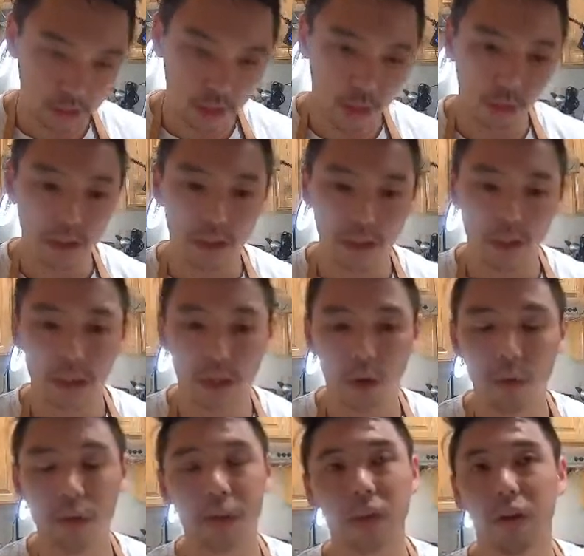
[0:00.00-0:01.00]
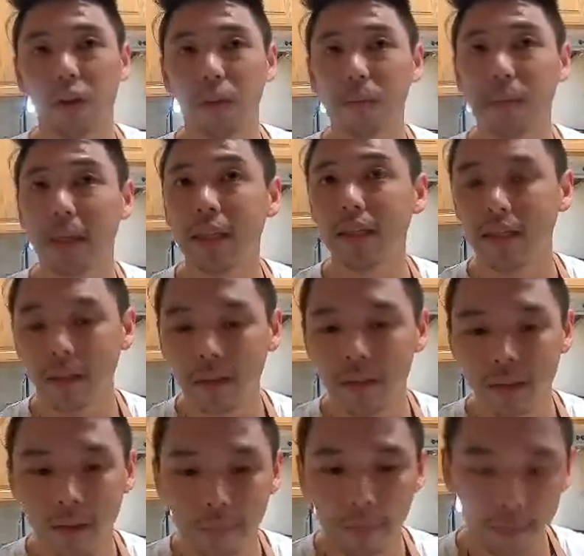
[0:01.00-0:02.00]
going to coat our meat.
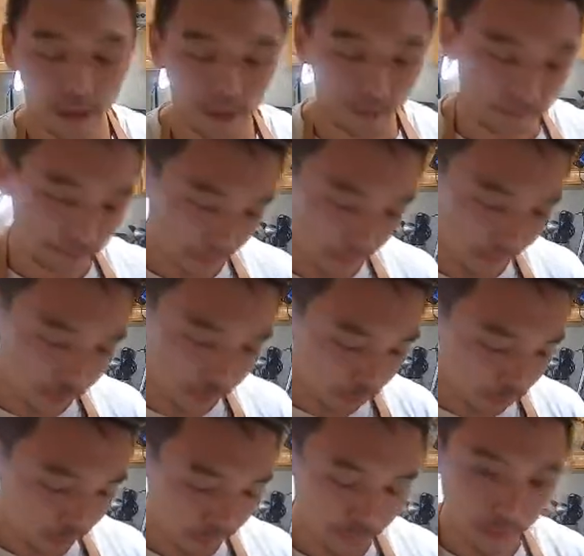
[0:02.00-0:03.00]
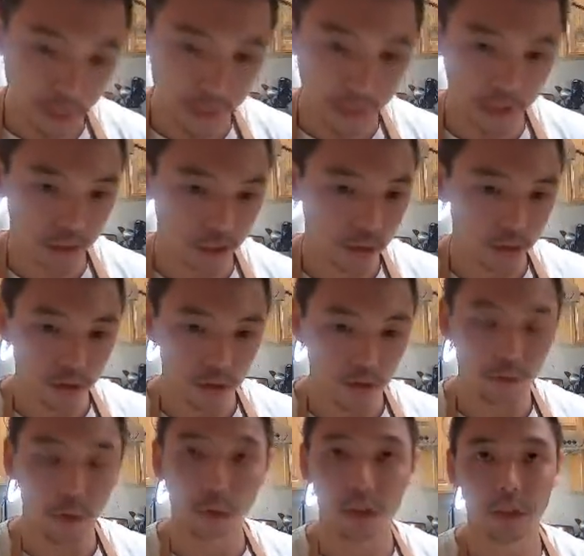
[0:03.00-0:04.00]
And you will find the use
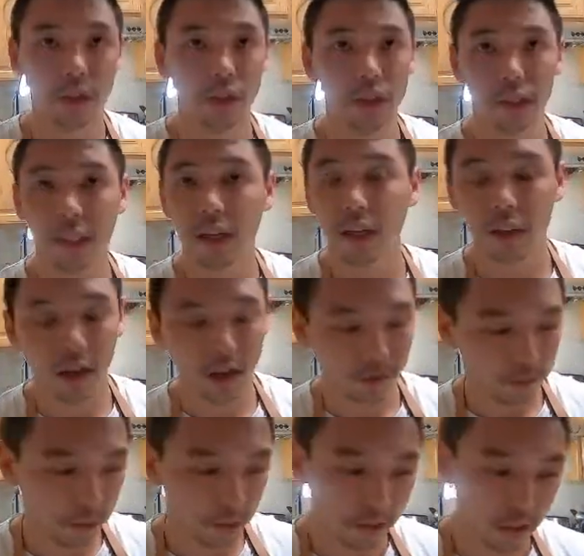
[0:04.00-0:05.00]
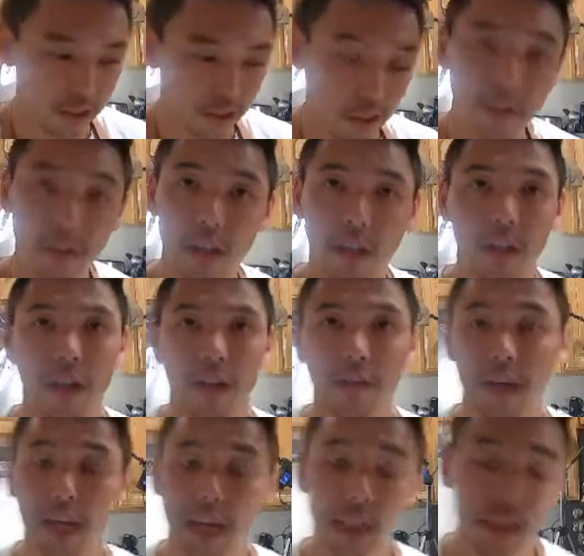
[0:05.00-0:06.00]
of cornstarch in a lot of marinades, even a lot
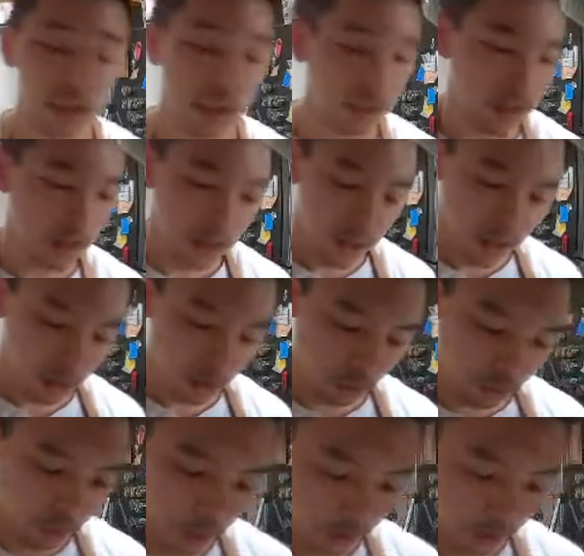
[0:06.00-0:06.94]
of eggs, or wok